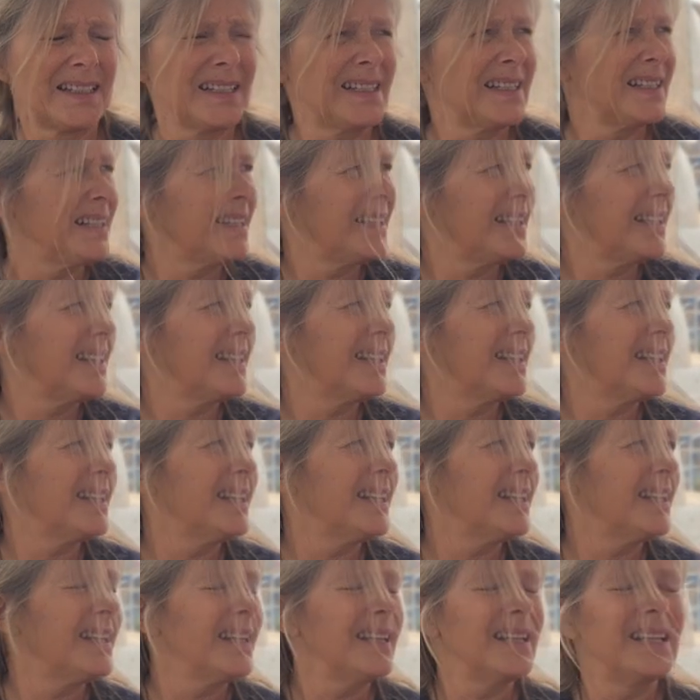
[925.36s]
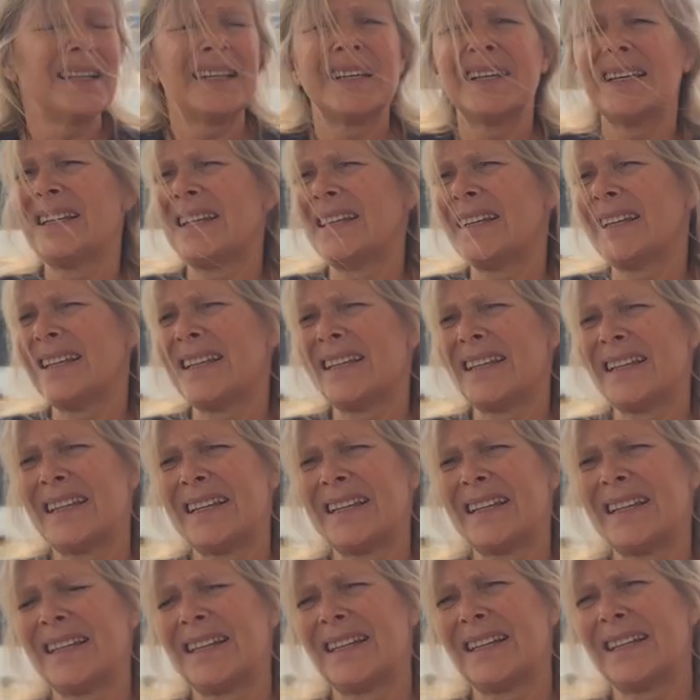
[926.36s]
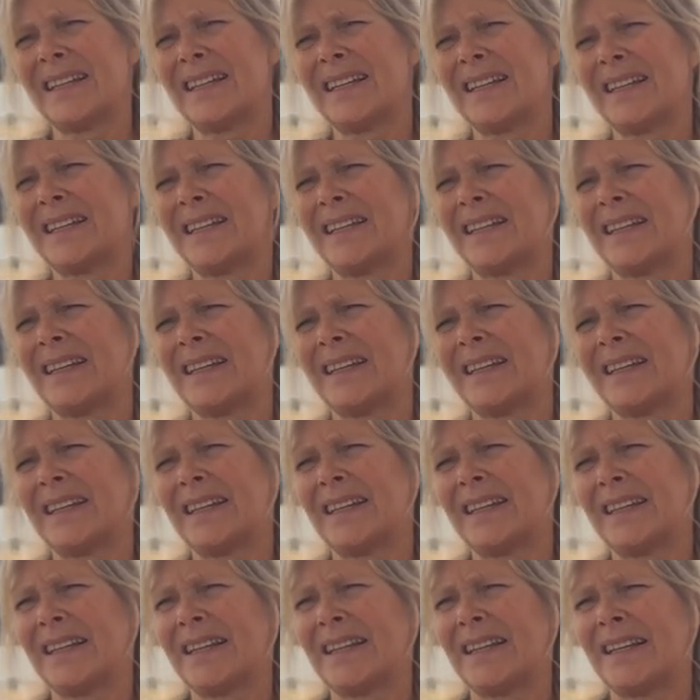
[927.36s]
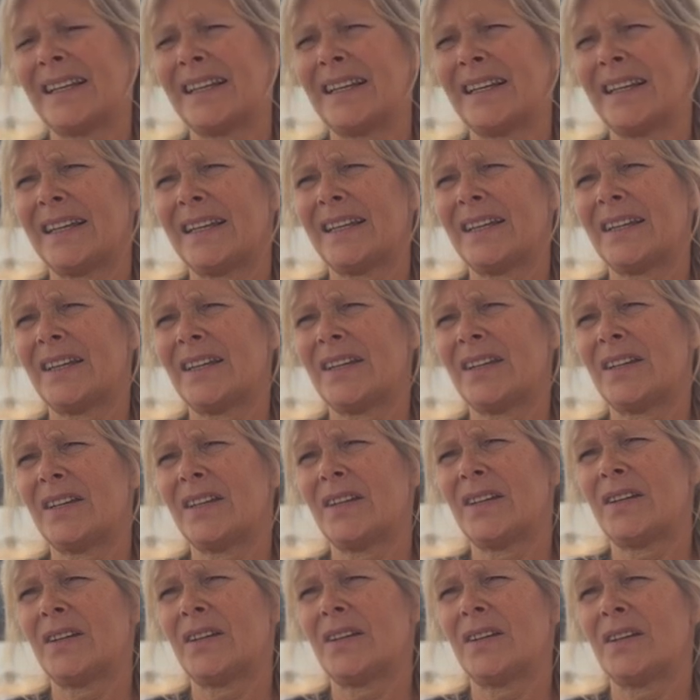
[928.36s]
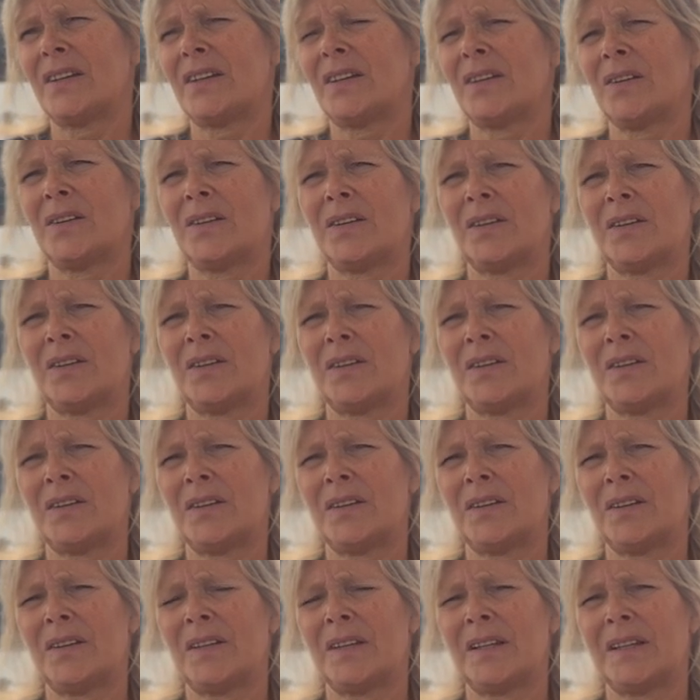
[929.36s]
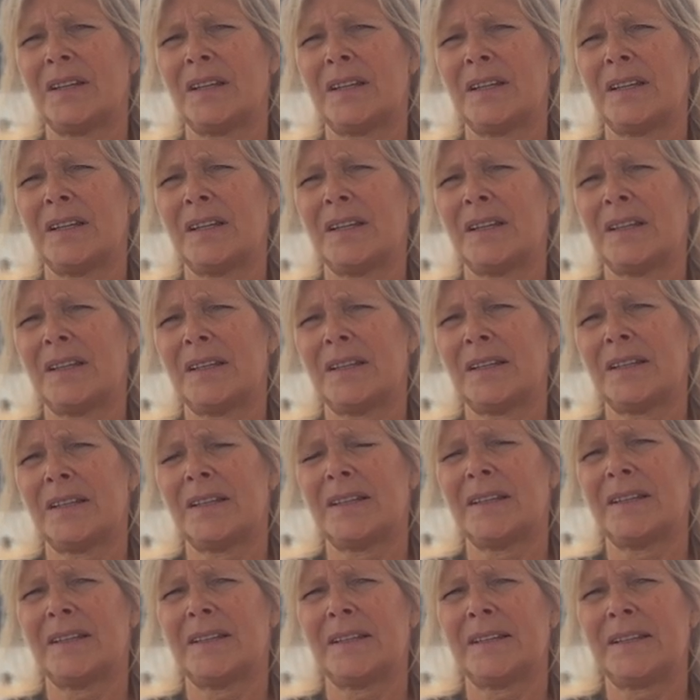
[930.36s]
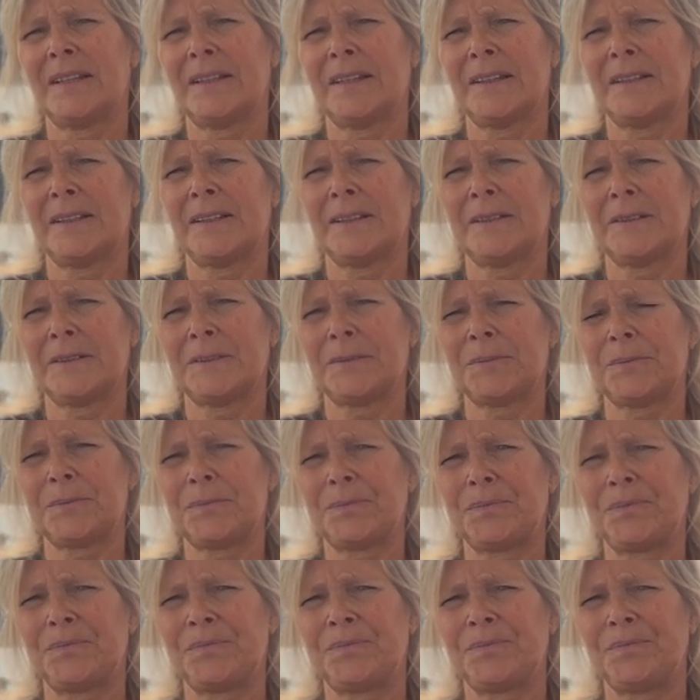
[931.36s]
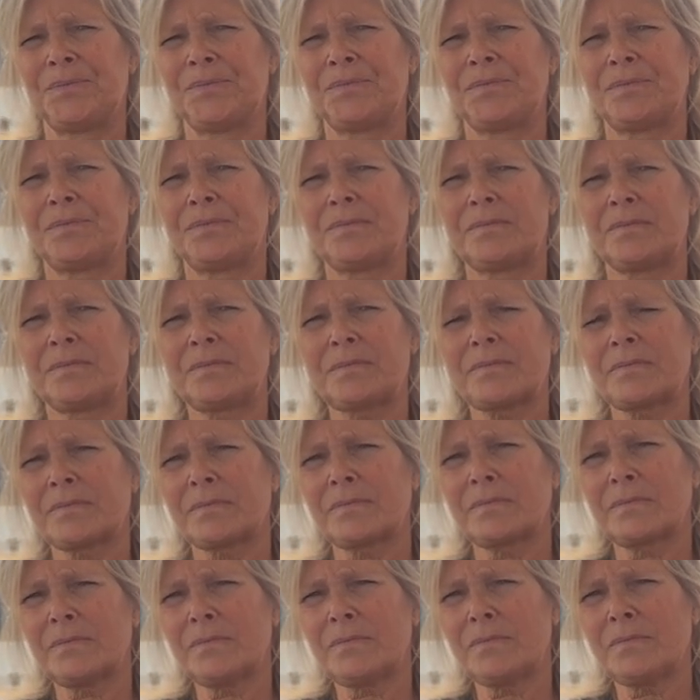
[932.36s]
This person isn't speaking.